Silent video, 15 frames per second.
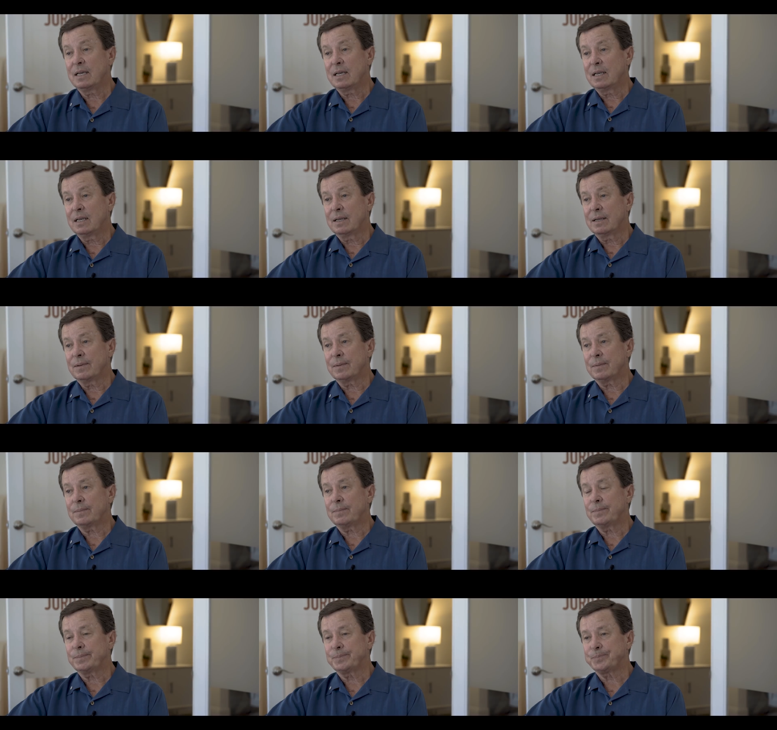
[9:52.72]

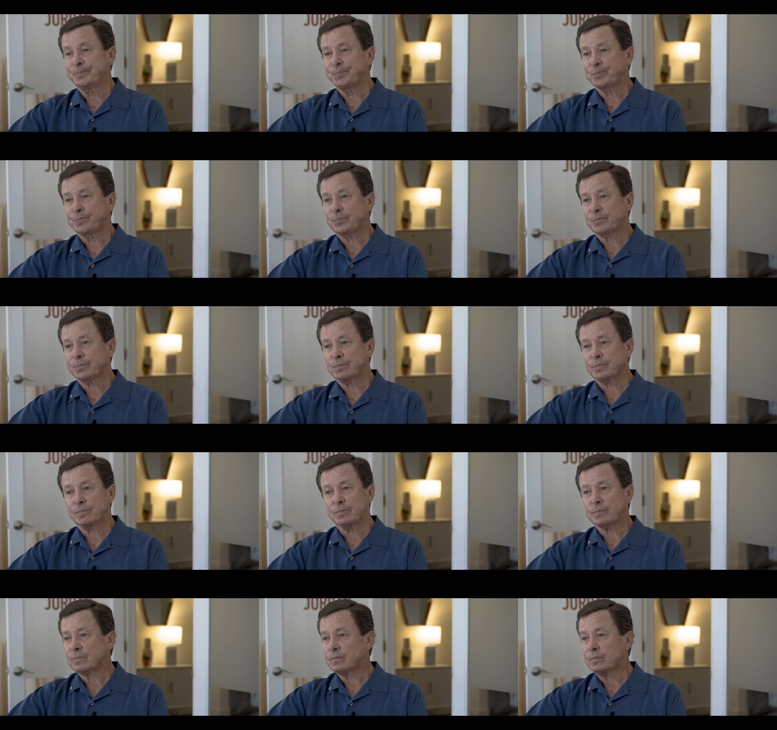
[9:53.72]

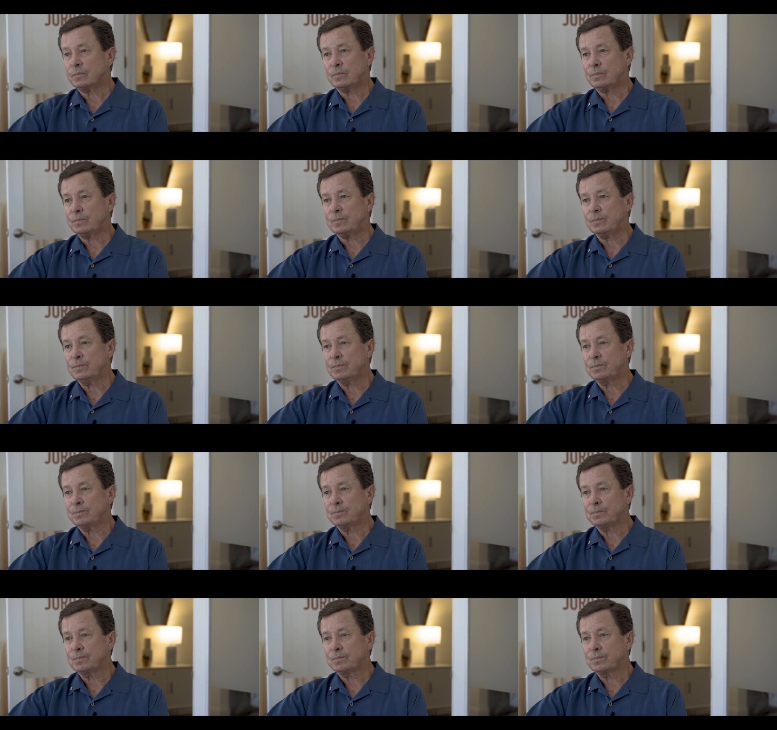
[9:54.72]

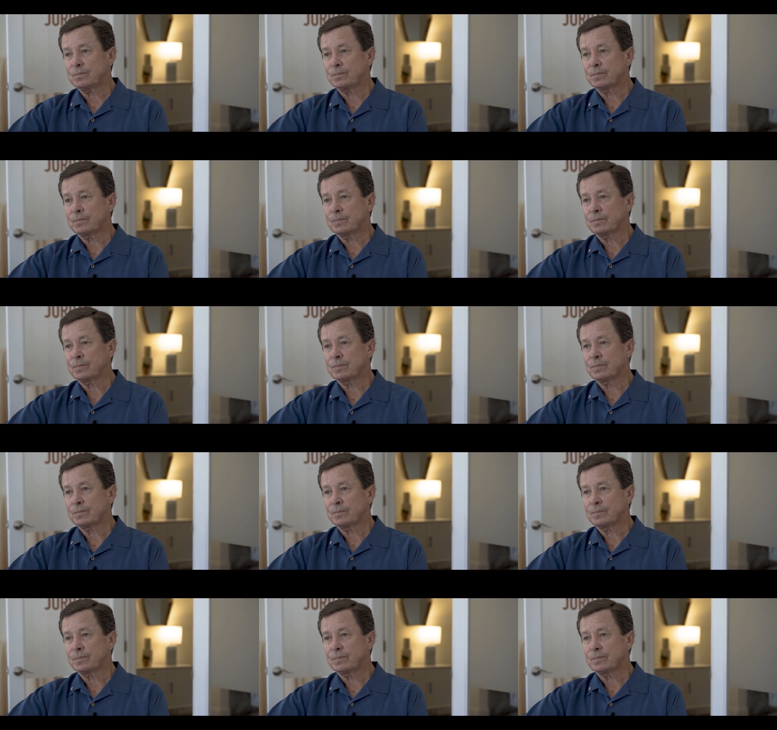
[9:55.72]
Nobody speaks.